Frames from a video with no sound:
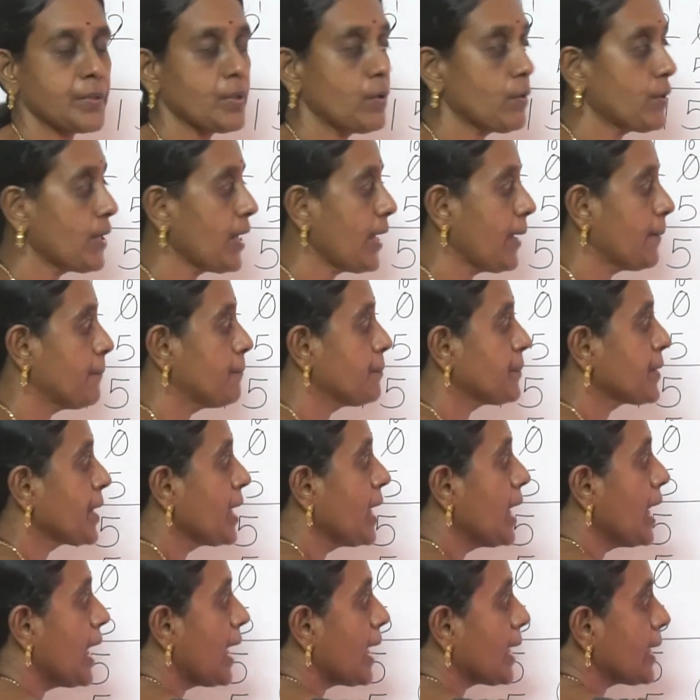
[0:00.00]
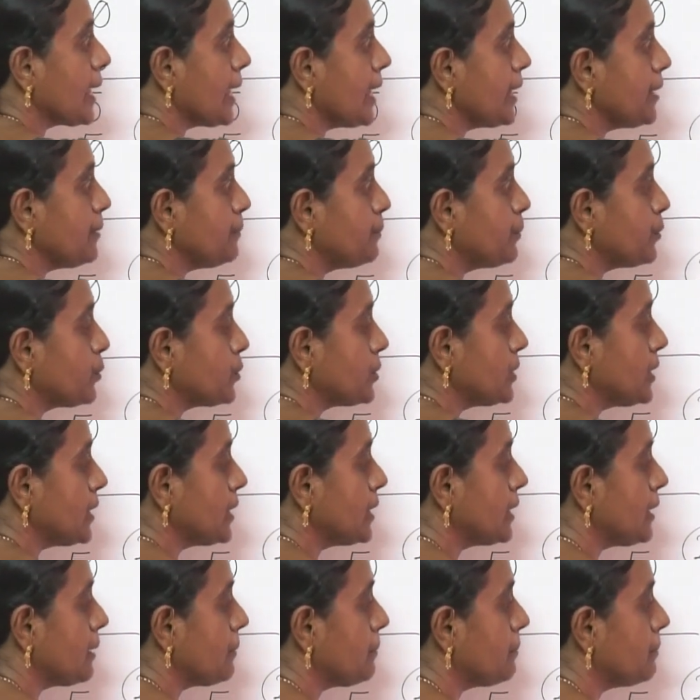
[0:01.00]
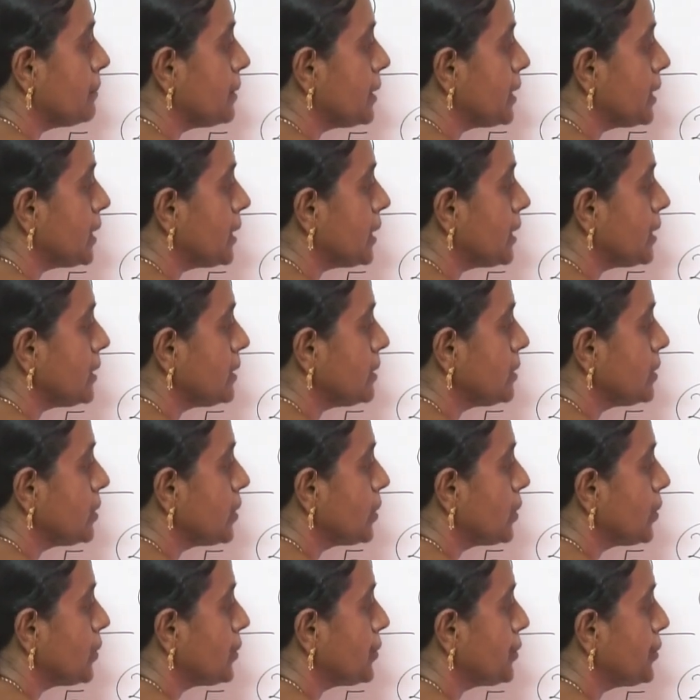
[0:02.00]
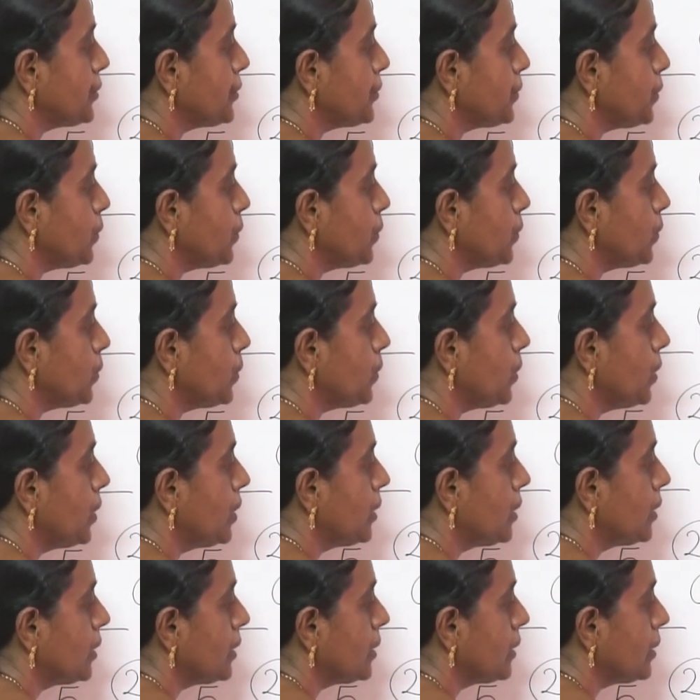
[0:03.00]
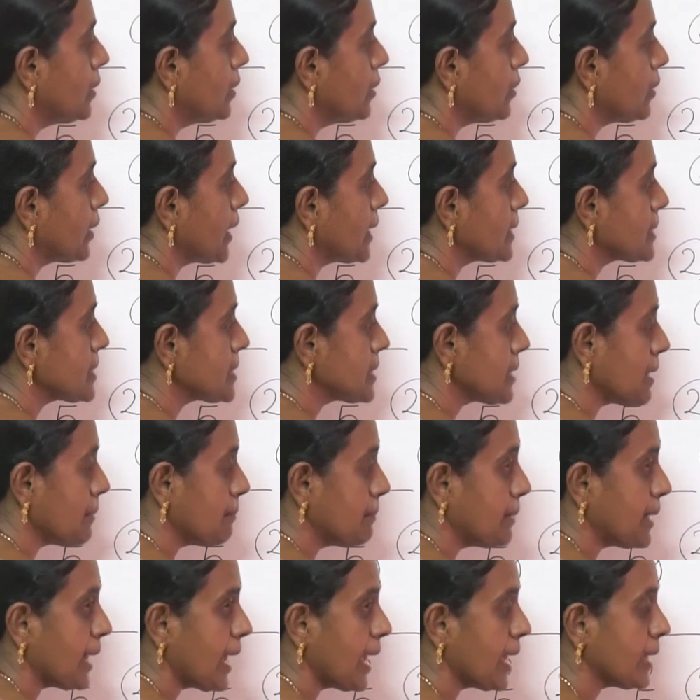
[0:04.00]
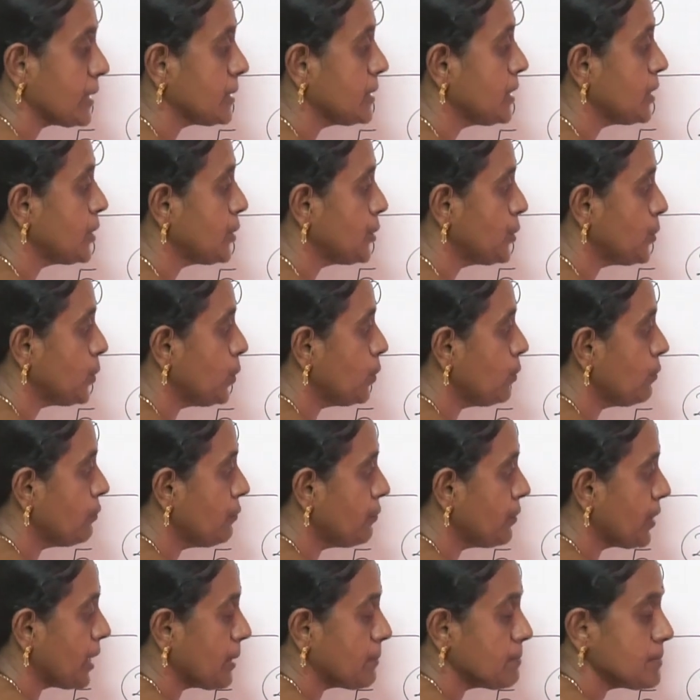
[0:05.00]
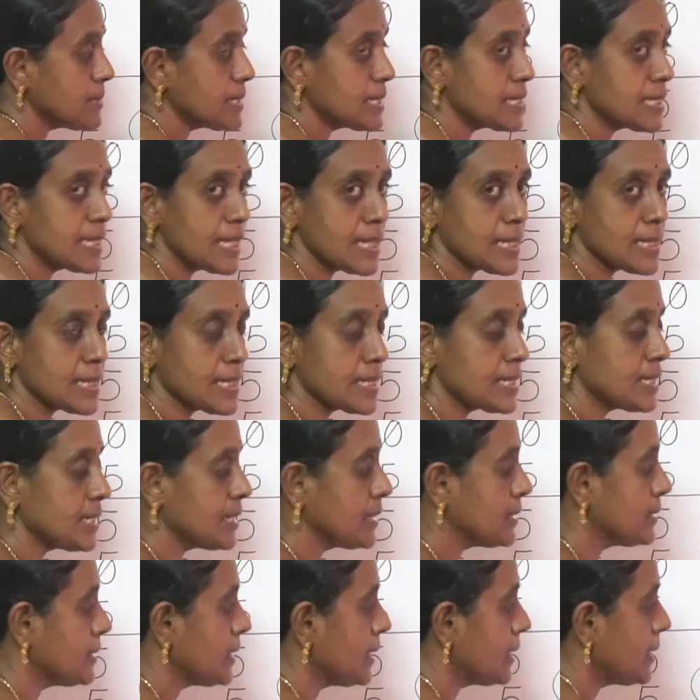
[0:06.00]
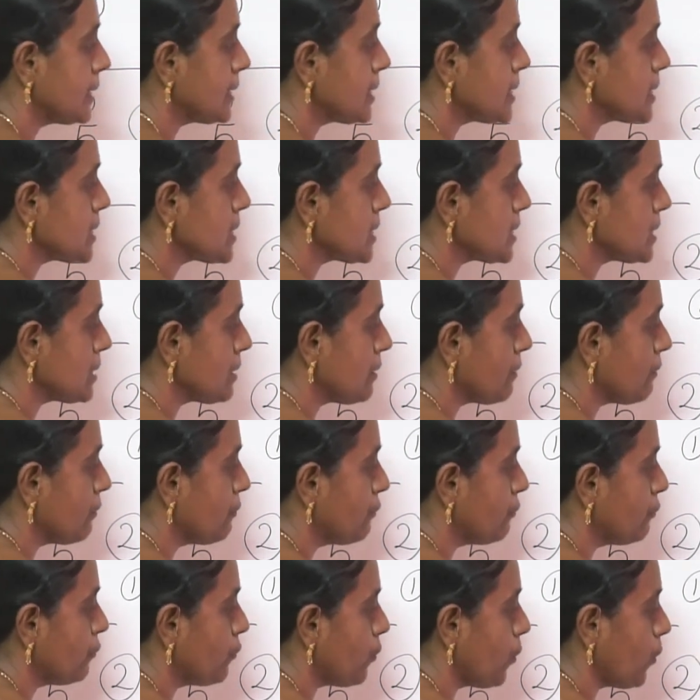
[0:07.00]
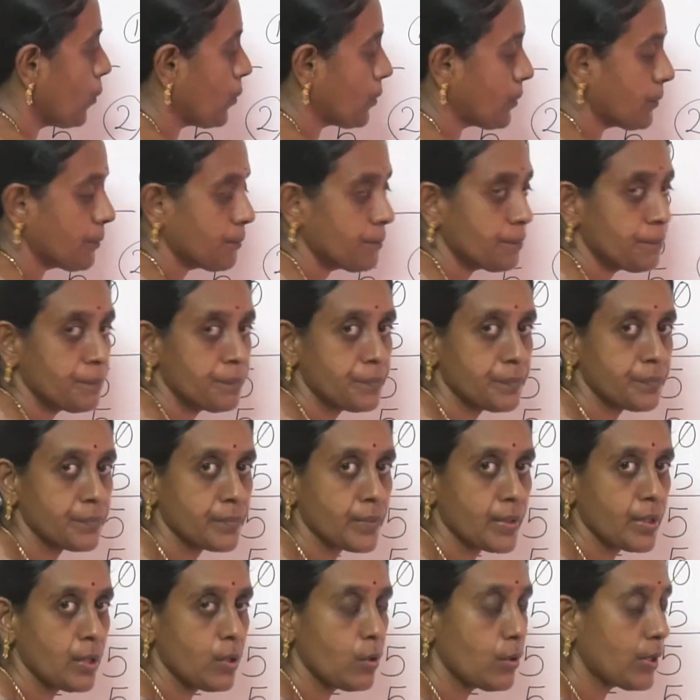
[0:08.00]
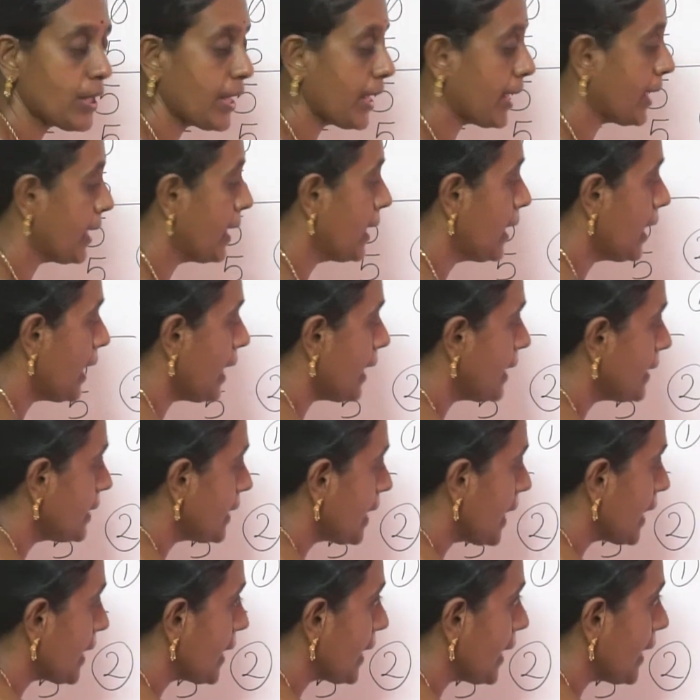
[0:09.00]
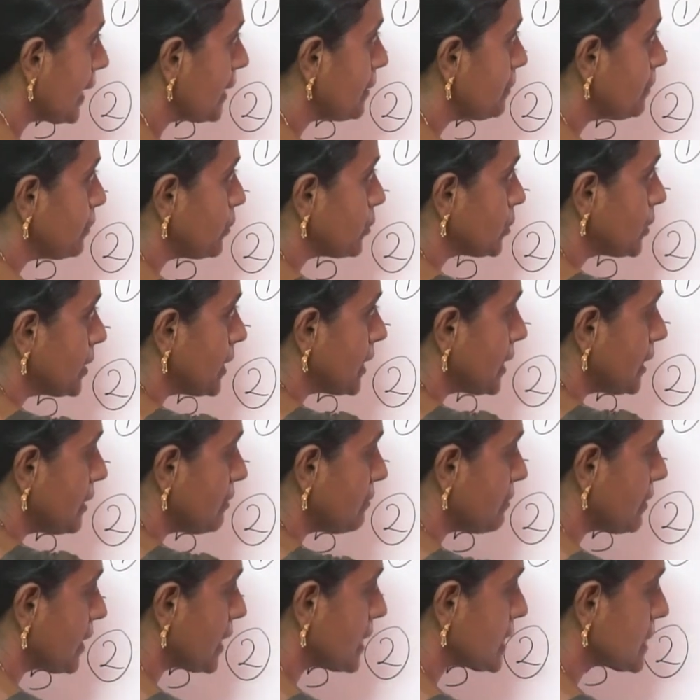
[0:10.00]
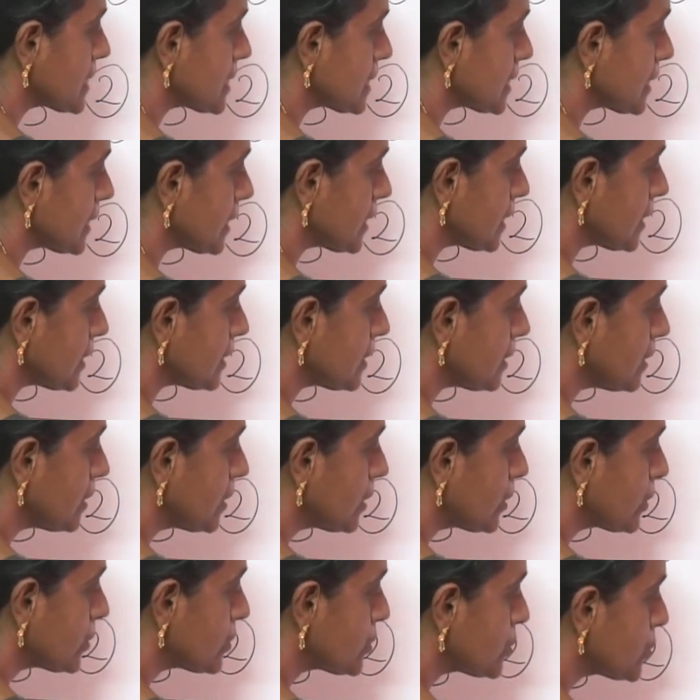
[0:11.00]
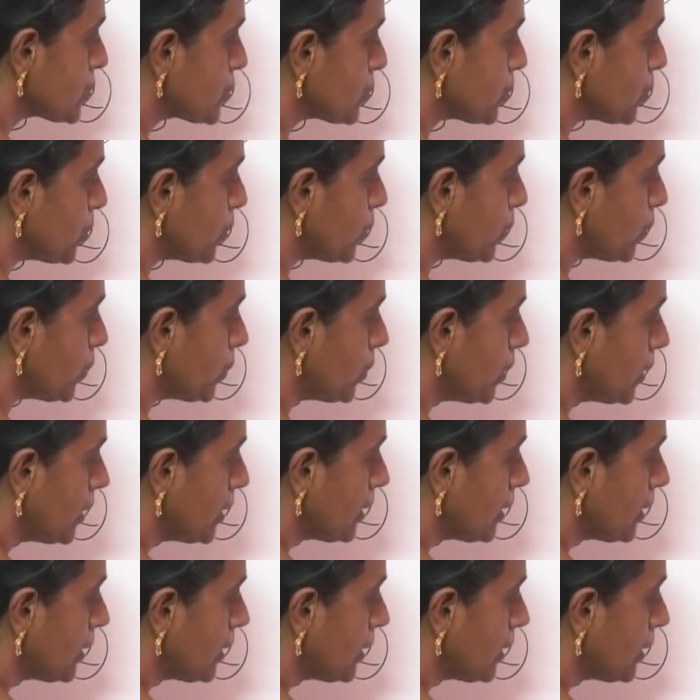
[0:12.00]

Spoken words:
Okay, again put the number 2. You can subtract the 2 from 6, that is 4. Okay, and again put the divisor 2.